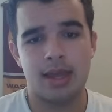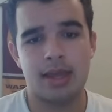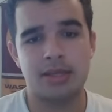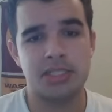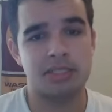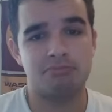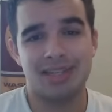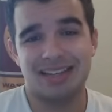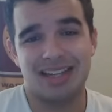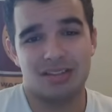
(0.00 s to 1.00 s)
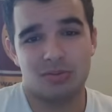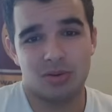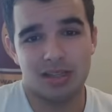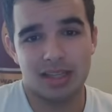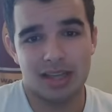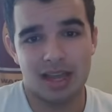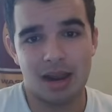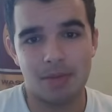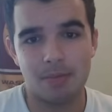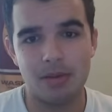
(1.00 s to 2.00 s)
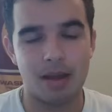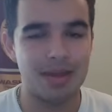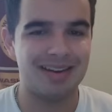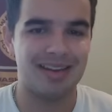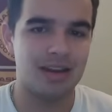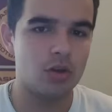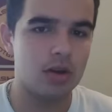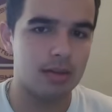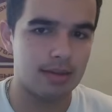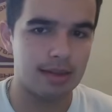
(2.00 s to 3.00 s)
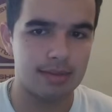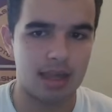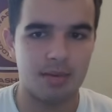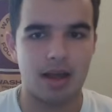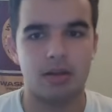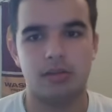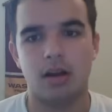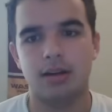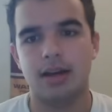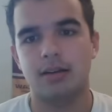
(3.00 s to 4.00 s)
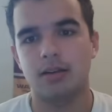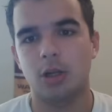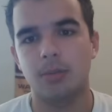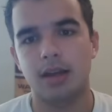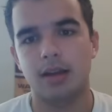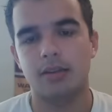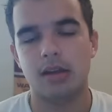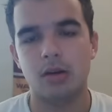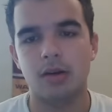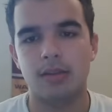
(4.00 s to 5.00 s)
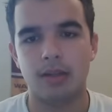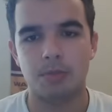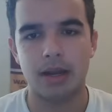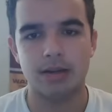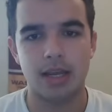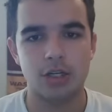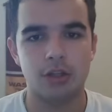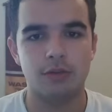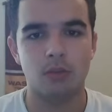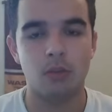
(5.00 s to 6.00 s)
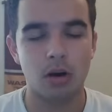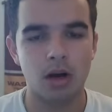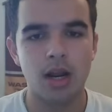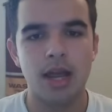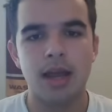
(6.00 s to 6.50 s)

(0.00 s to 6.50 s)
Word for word: And yeah, that's really it. I might be, I mean, and you could say Sam Howell stock down a little bit considering what his expectations were.